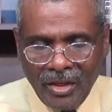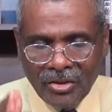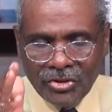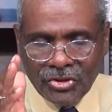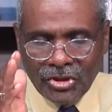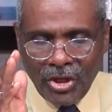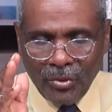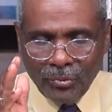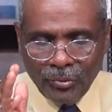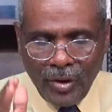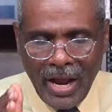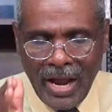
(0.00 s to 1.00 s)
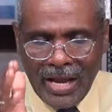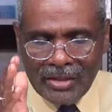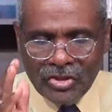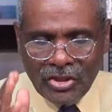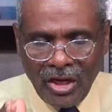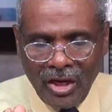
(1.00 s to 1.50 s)
shall
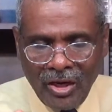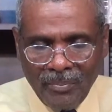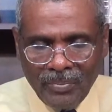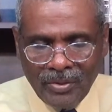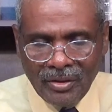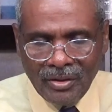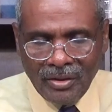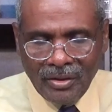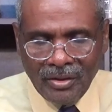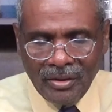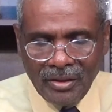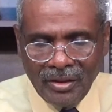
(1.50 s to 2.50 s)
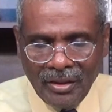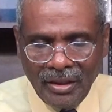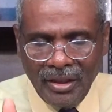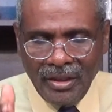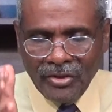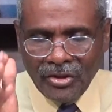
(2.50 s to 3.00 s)
rise up
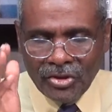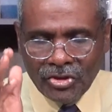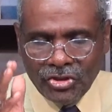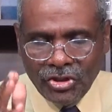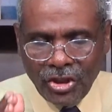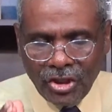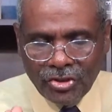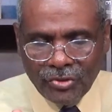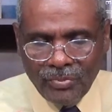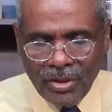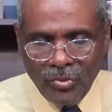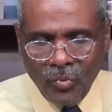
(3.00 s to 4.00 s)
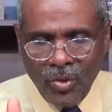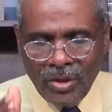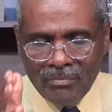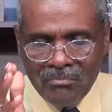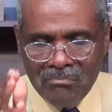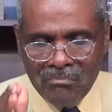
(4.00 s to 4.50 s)
in the judgment
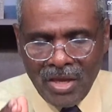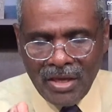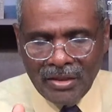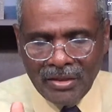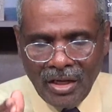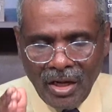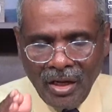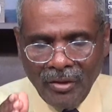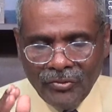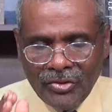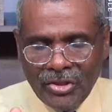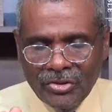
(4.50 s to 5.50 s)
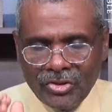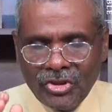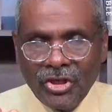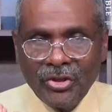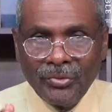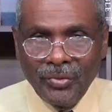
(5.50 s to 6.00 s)
with men of this
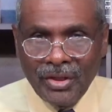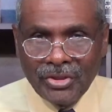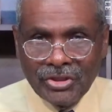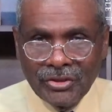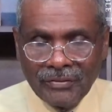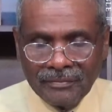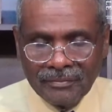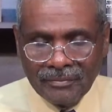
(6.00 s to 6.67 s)
generation